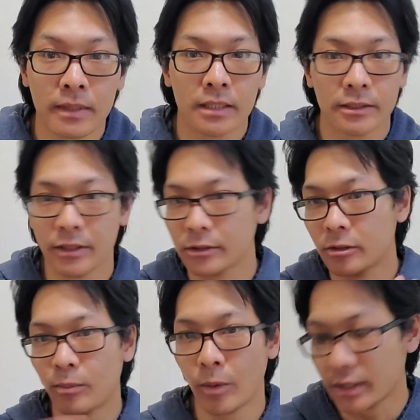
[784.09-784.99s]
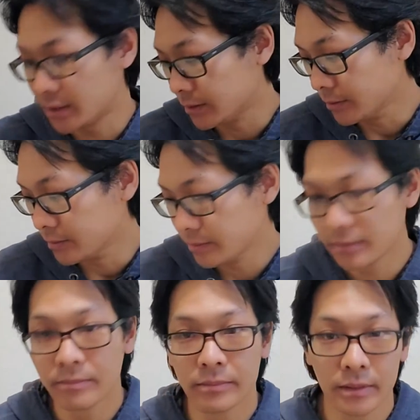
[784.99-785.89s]
So there's no point to
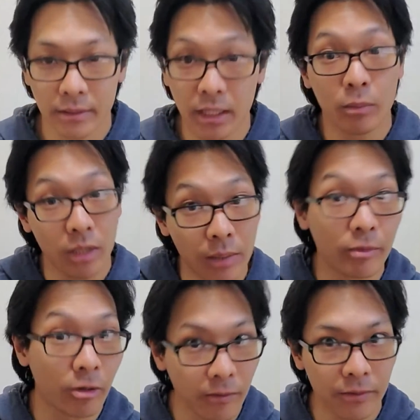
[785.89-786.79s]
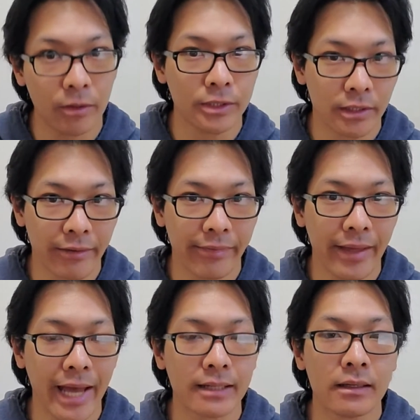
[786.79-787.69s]
double up or overdose on
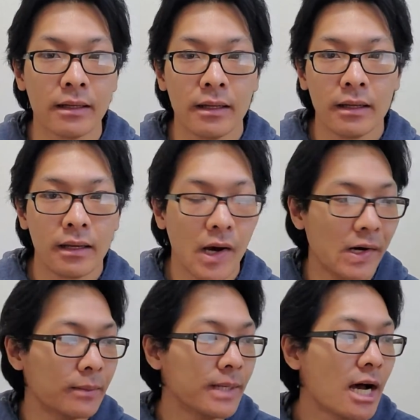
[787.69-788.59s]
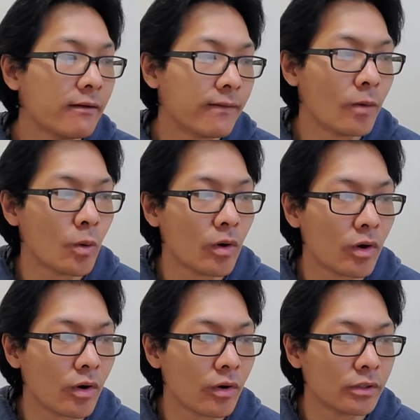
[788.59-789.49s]
that. Now
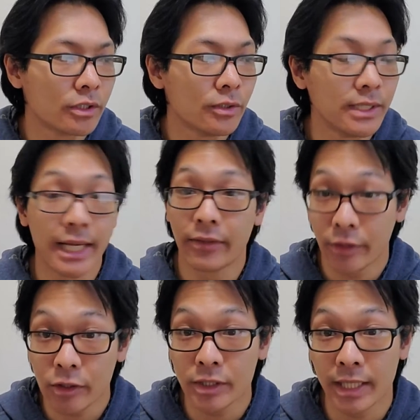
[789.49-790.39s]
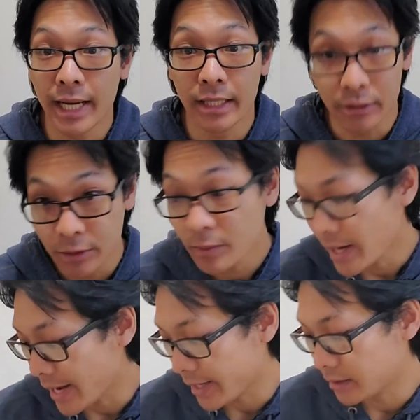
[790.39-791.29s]
for Tuesday and Thursday, I do
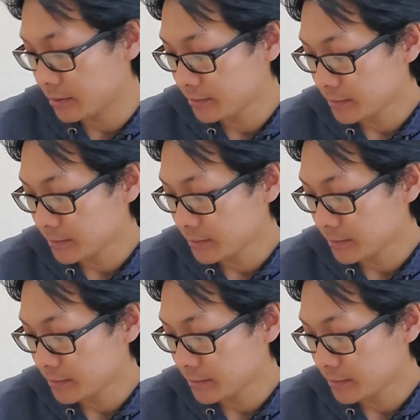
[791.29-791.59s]
add